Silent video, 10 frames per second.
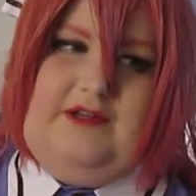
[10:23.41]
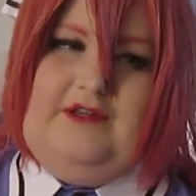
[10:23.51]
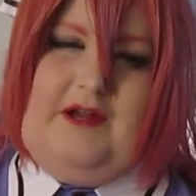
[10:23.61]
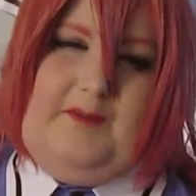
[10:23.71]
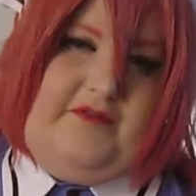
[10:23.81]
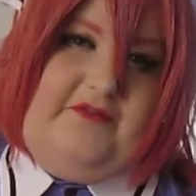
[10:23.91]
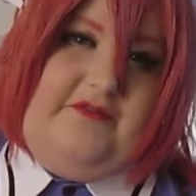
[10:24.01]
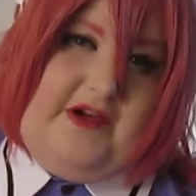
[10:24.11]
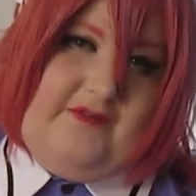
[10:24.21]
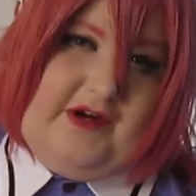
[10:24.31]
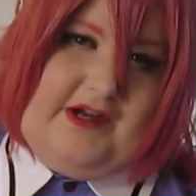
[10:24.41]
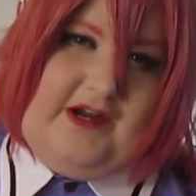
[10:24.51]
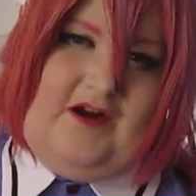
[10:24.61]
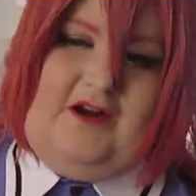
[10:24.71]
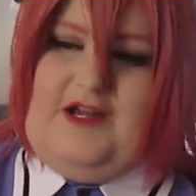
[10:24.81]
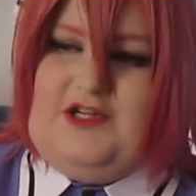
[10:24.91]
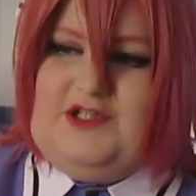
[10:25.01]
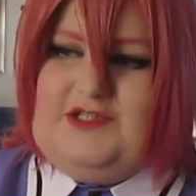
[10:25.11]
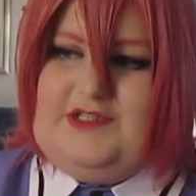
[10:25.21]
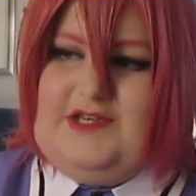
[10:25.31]
they're not my favorite character, I
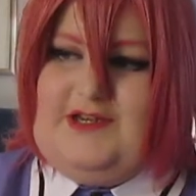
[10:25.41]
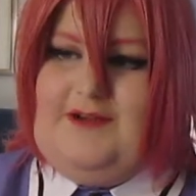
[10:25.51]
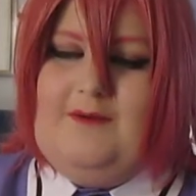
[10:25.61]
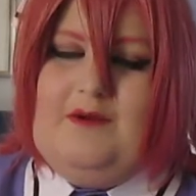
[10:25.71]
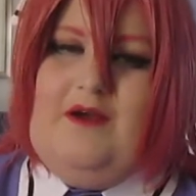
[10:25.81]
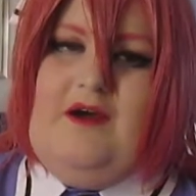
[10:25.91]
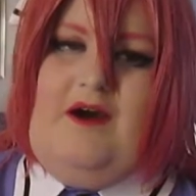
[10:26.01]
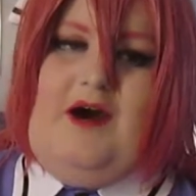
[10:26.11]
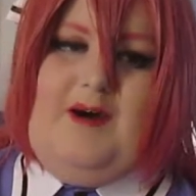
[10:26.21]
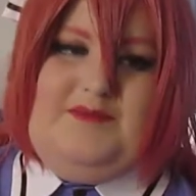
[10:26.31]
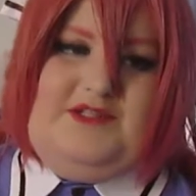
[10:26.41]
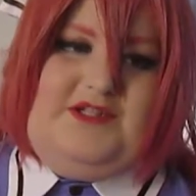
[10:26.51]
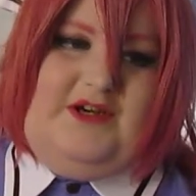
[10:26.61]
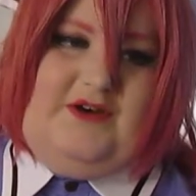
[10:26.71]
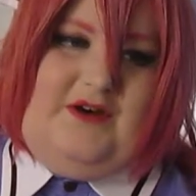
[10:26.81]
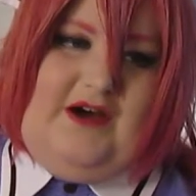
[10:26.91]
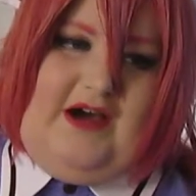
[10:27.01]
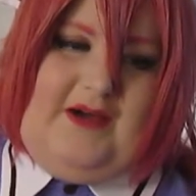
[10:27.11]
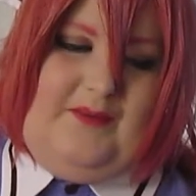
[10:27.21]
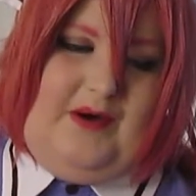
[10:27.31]
should say. Um, so
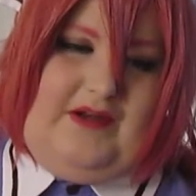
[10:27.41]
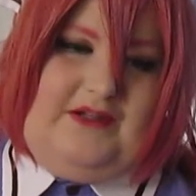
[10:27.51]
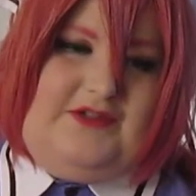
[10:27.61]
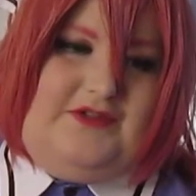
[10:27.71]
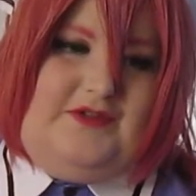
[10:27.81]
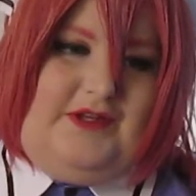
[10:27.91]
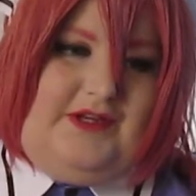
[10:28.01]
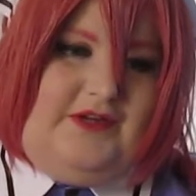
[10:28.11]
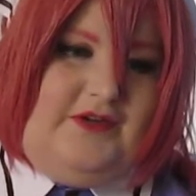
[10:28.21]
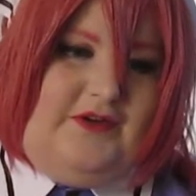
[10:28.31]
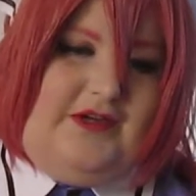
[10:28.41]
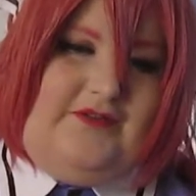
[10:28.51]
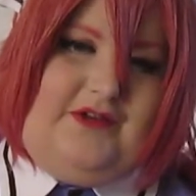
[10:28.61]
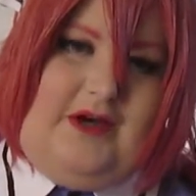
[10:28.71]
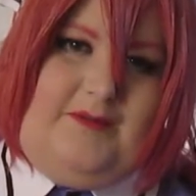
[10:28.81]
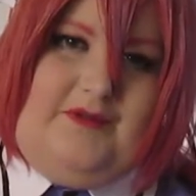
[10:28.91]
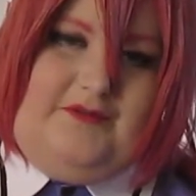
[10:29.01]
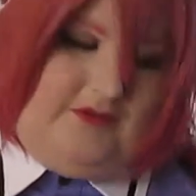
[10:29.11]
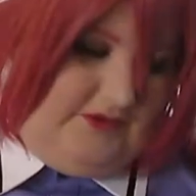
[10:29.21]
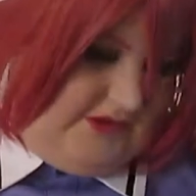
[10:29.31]
I want to like, you know, gift a couple
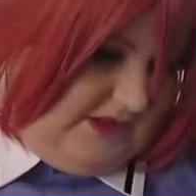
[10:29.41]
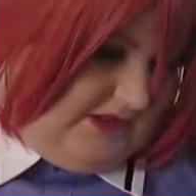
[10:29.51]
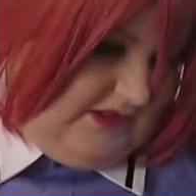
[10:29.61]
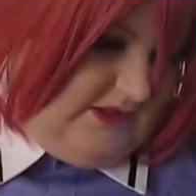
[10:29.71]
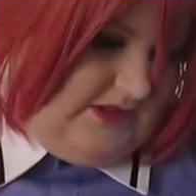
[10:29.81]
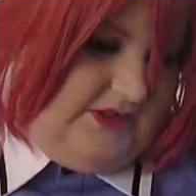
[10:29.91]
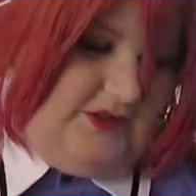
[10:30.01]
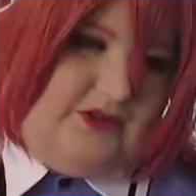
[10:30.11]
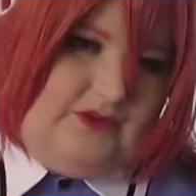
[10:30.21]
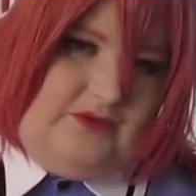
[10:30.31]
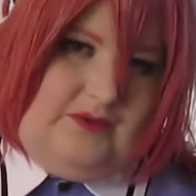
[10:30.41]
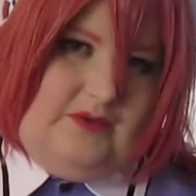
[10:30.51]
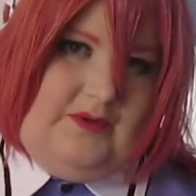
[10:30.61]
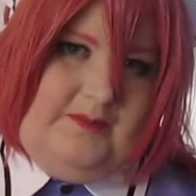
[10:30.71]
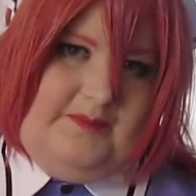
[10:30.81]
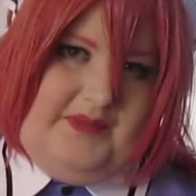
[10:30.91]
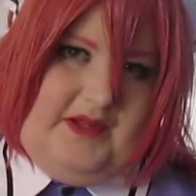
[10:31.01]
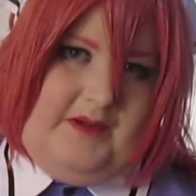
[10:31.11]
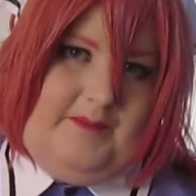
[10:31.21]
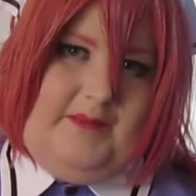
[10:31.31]
of those things to
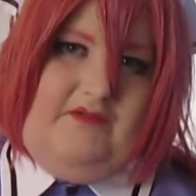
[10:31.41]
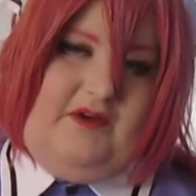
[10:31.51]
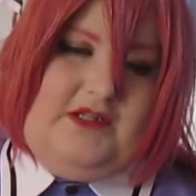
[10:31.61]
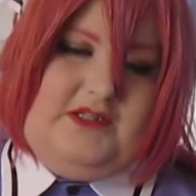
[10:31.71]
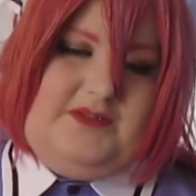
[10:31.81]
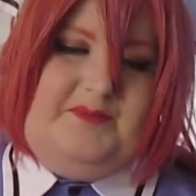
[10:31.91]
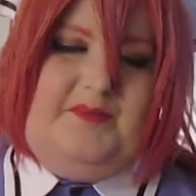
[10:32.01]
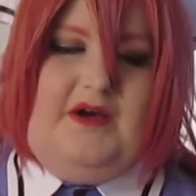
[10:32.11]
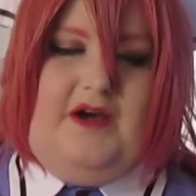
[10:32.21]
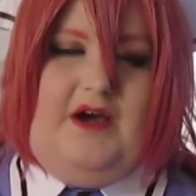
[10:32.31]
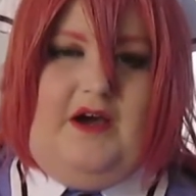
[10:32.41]
my friends, but